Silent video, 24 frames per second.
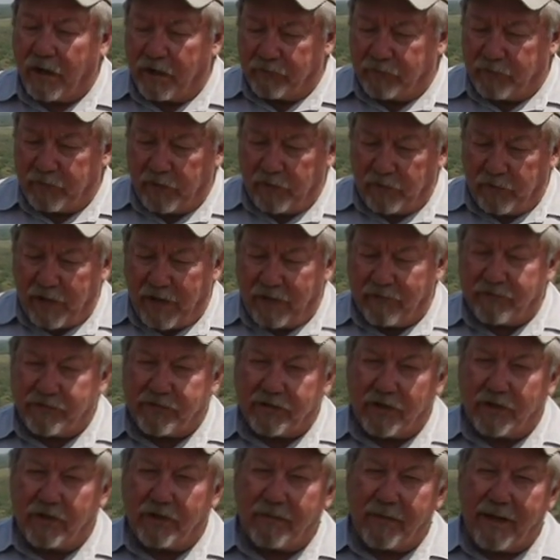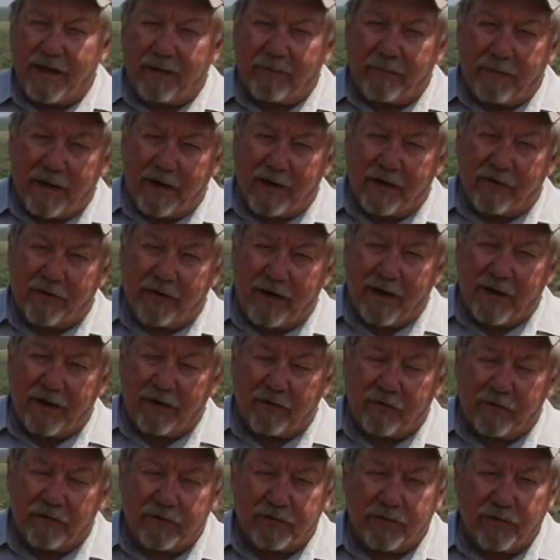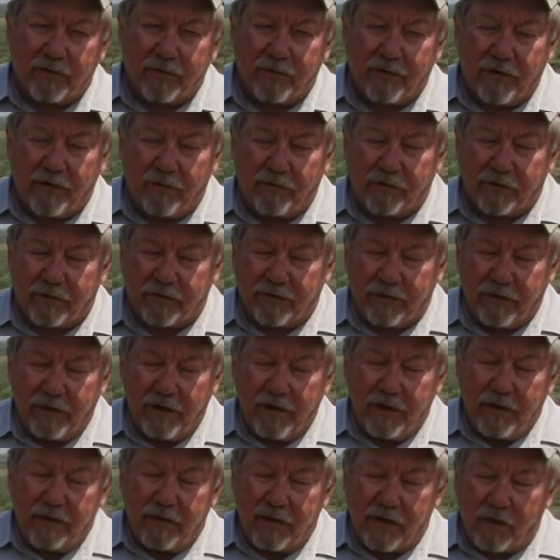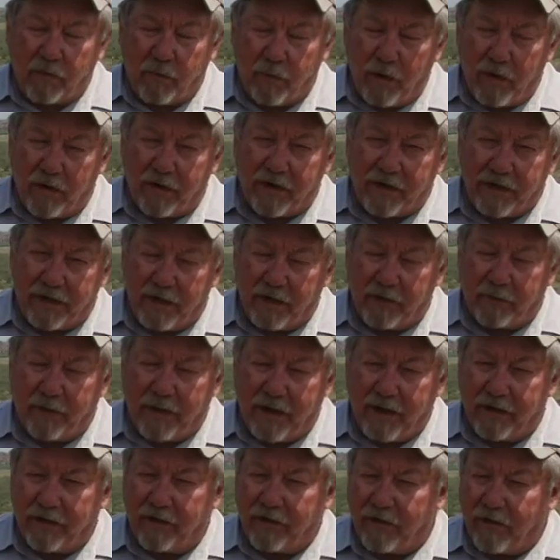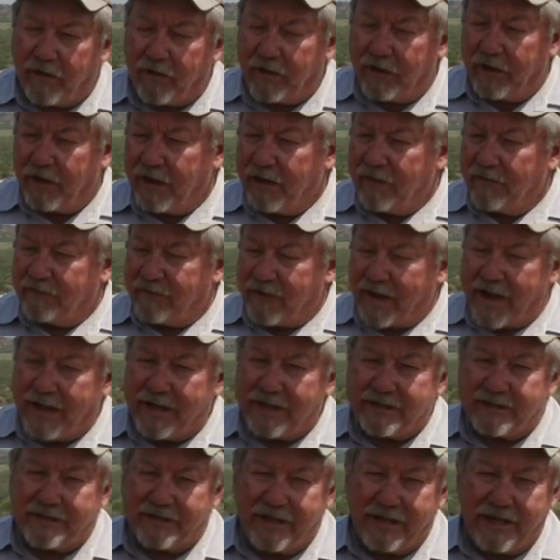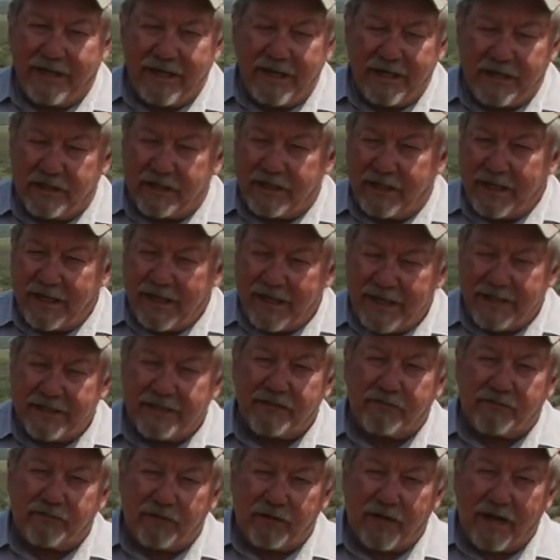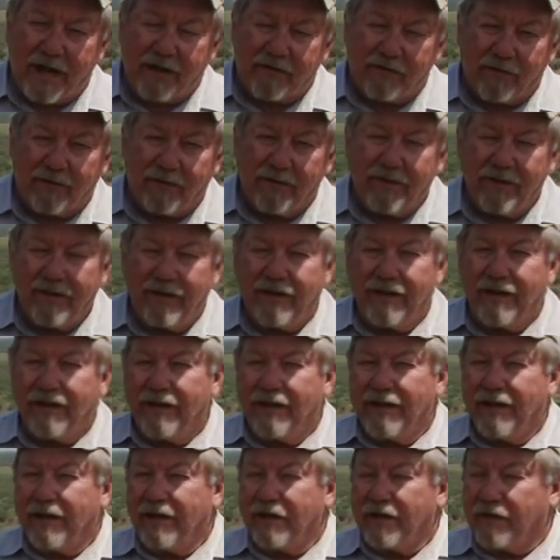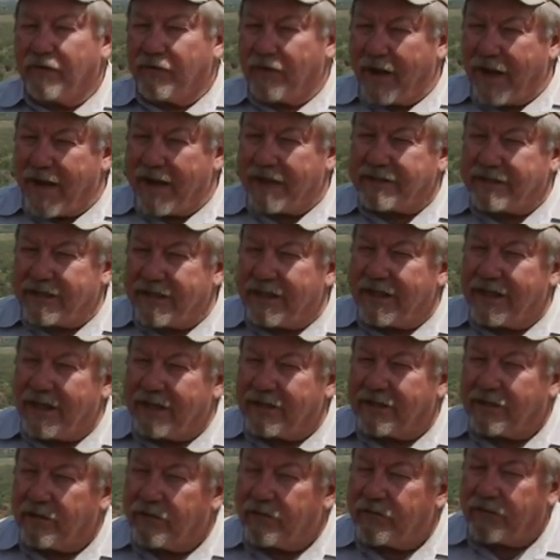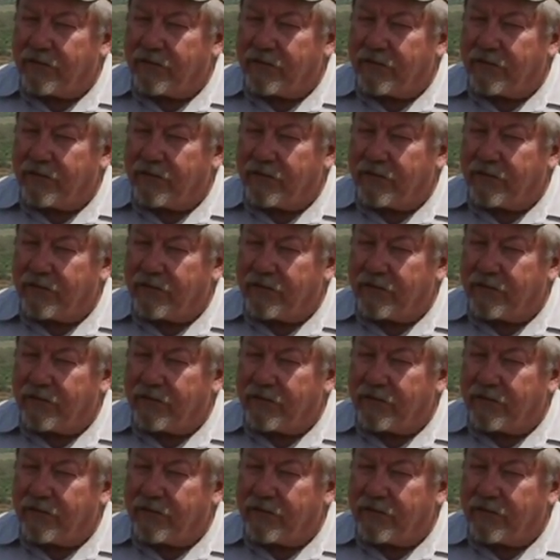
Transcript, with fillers: If you don't have a certain amount of bare ground on the soil that quail can get around on, find seeds, ease of travel, grass can get too